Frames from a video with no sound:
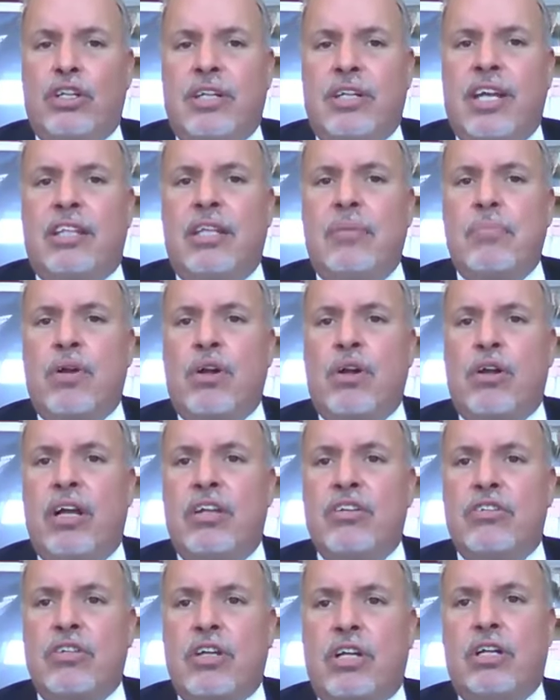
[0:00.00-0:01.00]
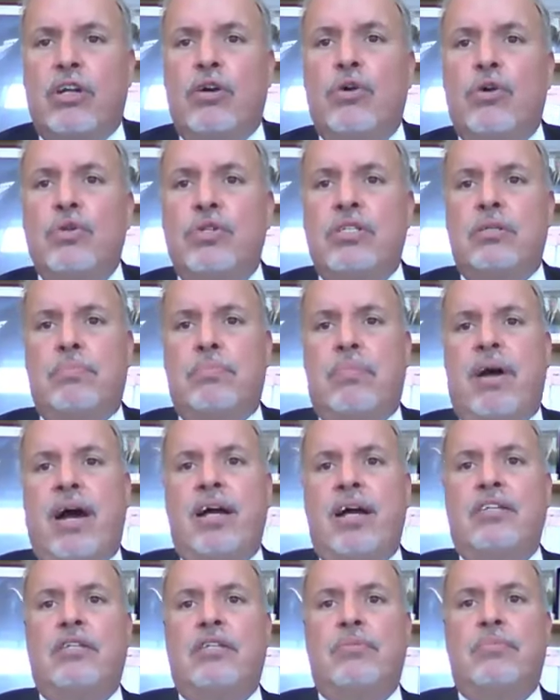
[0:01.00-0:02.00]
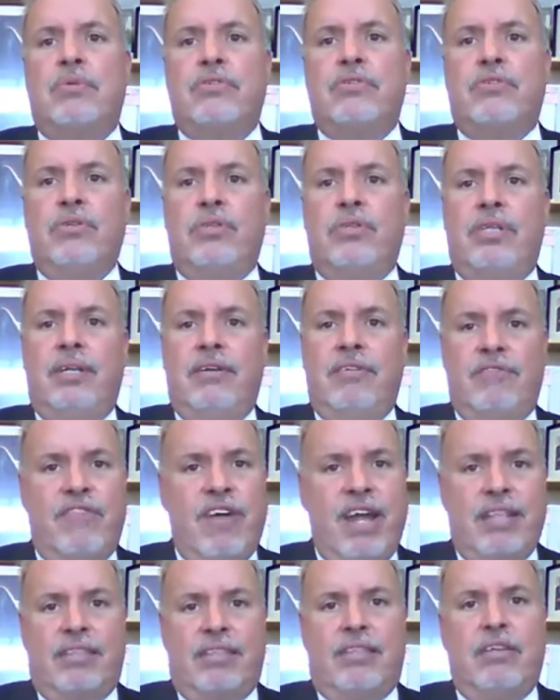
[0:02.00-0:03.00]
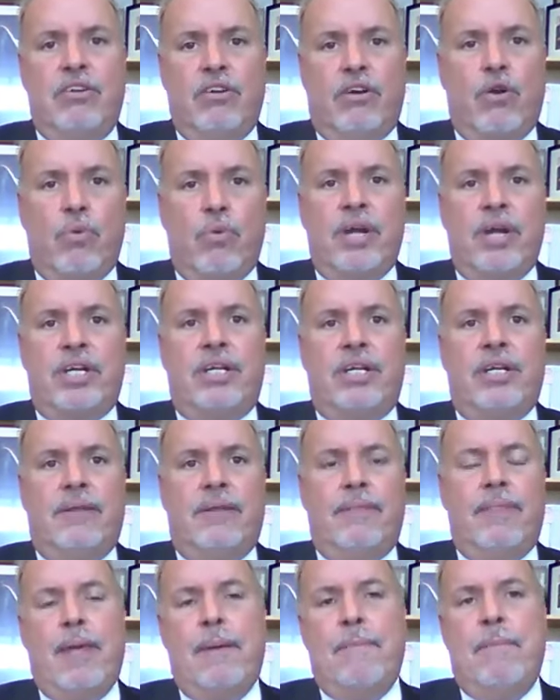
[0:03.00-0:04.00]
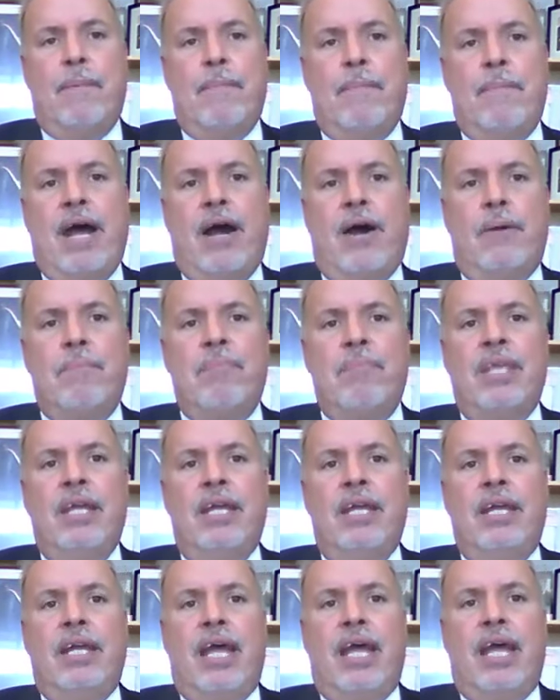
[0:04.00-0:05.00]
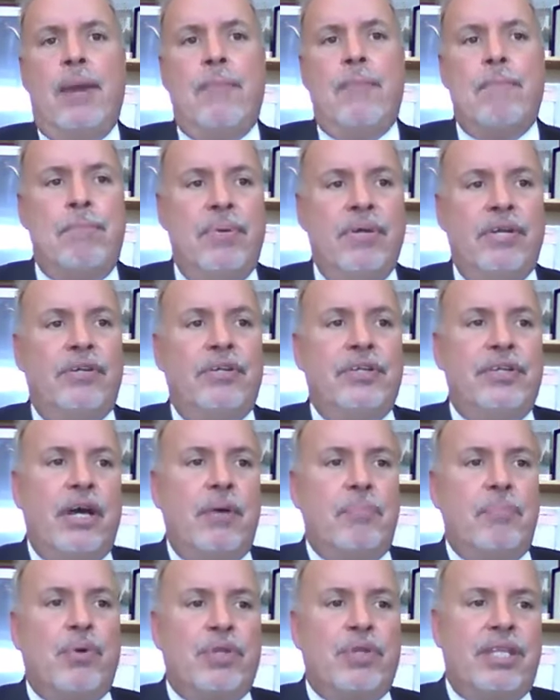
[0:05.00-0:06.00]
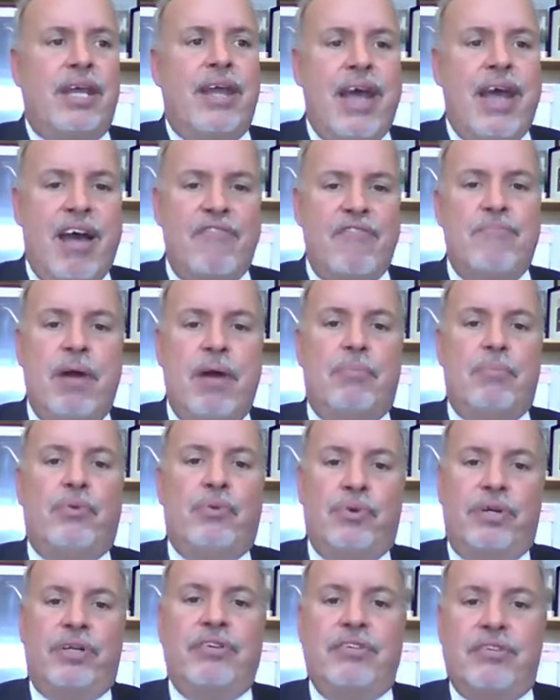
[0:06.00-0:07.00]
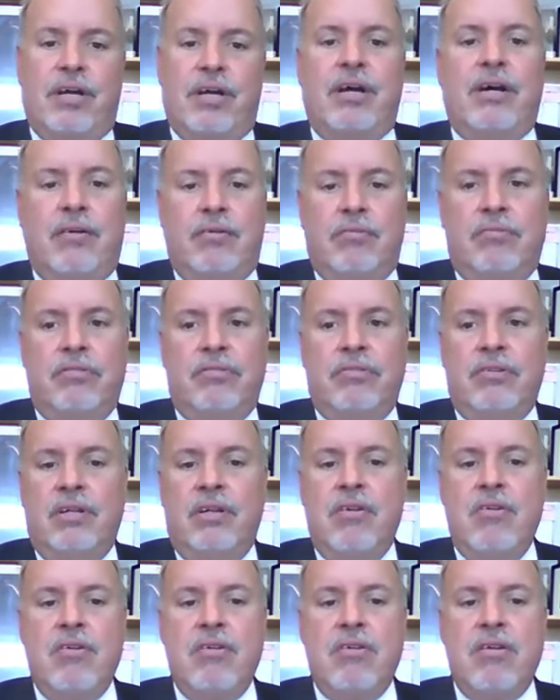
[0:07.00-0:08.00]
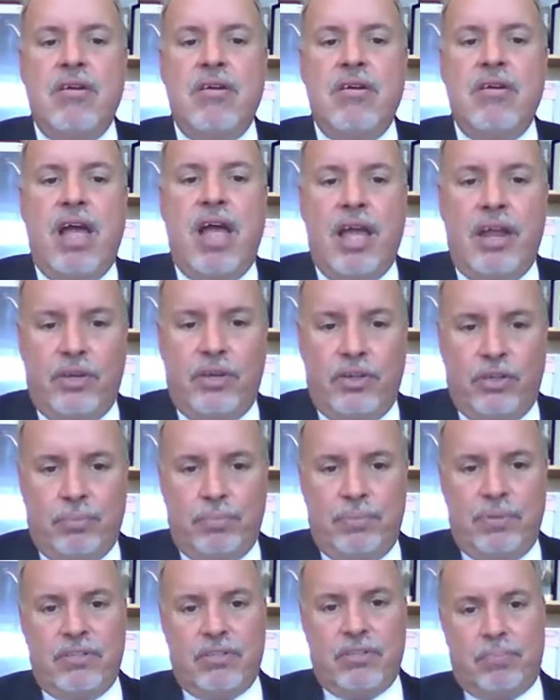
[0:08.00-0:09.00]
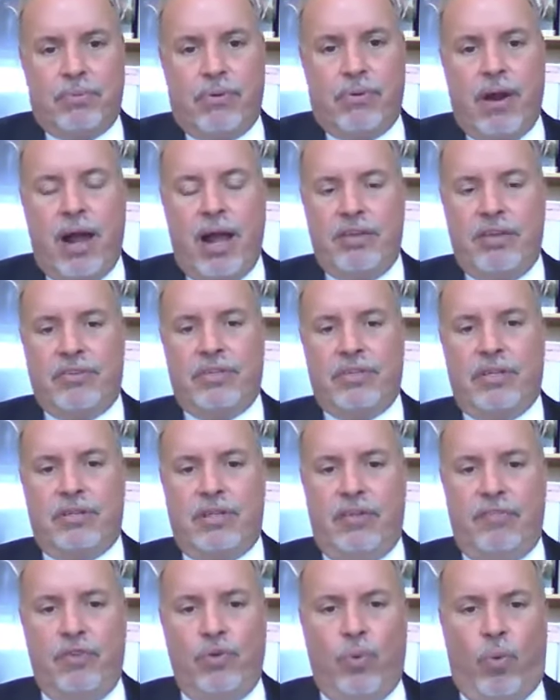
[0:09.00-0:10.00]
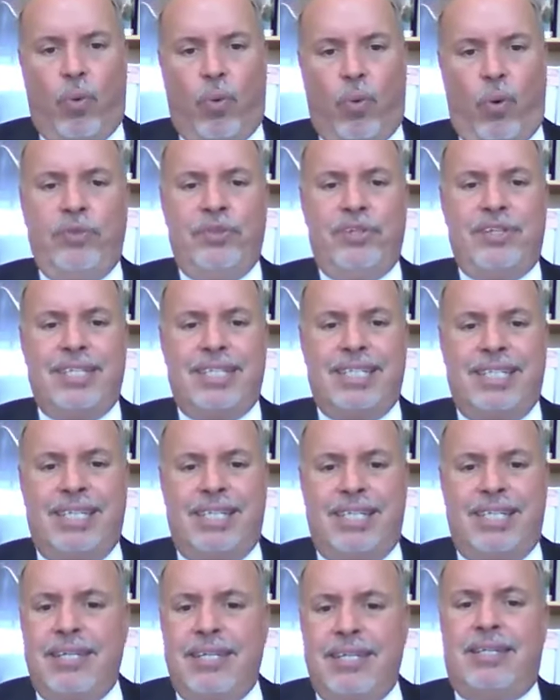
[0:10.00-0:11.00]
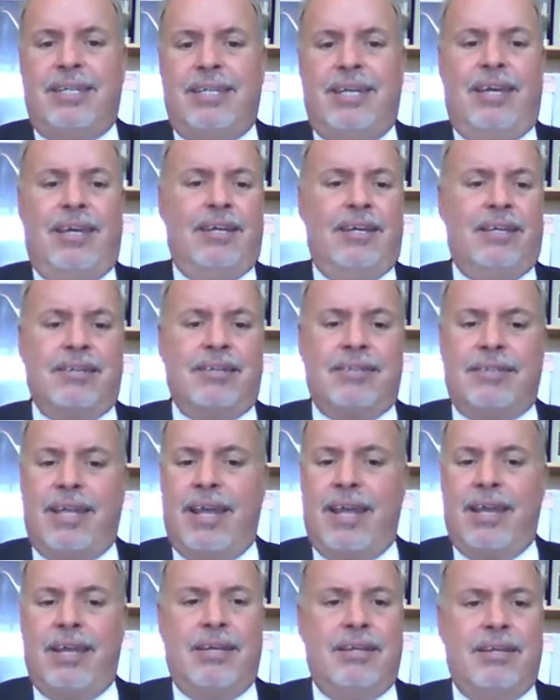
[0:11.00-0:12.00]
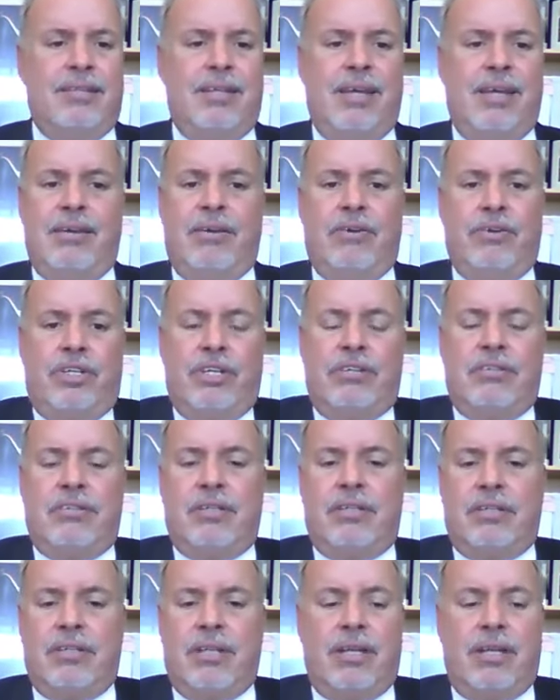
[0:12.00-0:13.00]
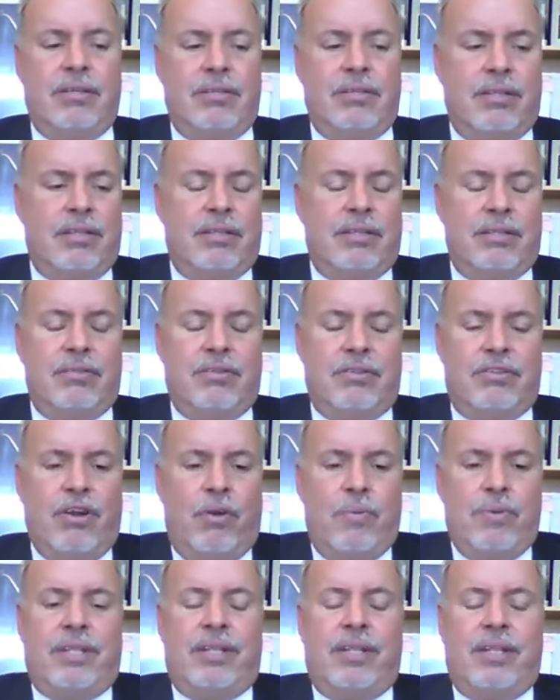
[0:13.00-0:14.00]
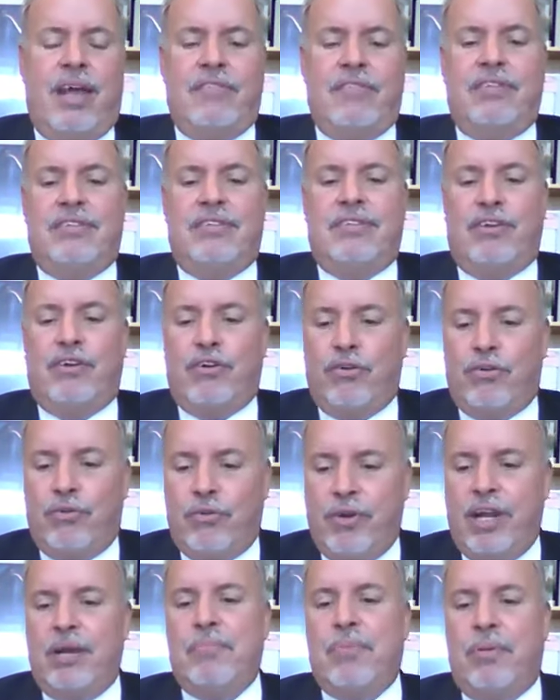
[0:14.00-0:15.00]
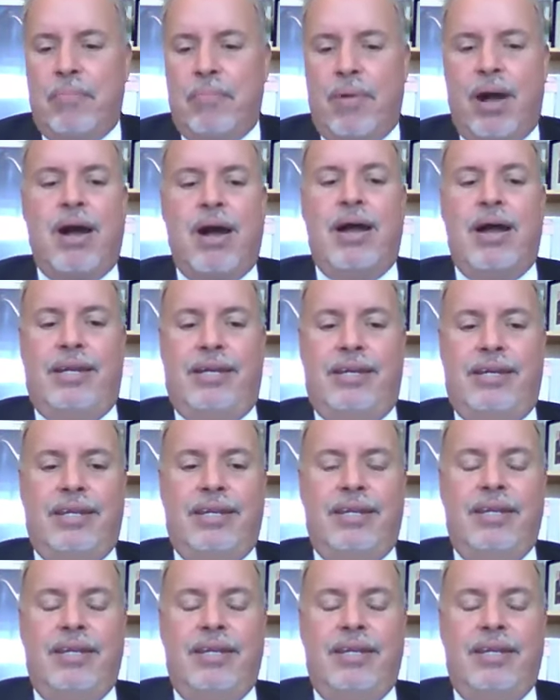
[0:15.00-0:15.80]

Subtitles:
Get them as close as possible to the event that you're questioning them about, and build up what they have memories of. And you'll be surprised. They'll give you all these details that are just saying showing that they have this incredible mind.